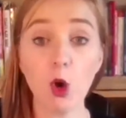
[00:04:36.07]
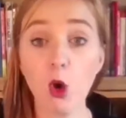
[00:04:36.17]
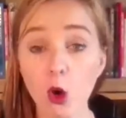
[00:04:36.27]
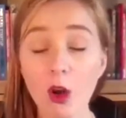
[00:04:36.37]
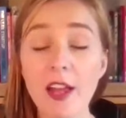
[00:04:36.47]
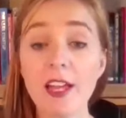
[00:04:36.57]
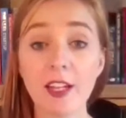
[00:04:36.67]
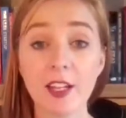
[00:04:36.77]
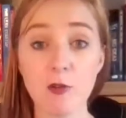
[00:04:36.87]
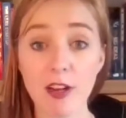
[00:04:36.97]
or
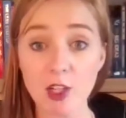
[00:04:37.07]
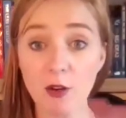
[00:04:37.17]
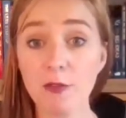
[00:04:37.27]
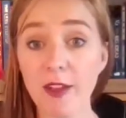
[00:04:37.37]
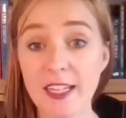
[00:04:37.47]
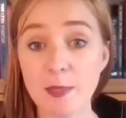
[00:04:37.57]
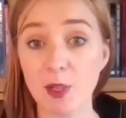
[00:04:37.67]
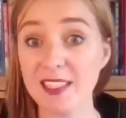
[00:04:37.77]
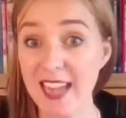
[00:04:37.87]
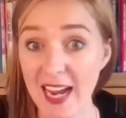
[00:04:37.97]
can you write it on Facebook
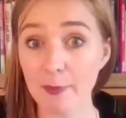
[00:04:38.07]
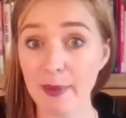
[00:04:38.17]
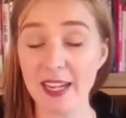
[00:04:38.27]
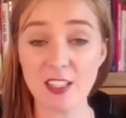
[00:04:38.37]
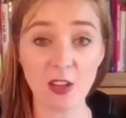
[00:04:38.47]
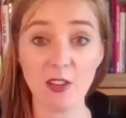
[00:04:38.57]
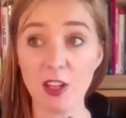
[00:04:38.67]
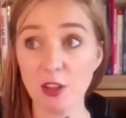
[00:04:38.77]
and tag me in it so that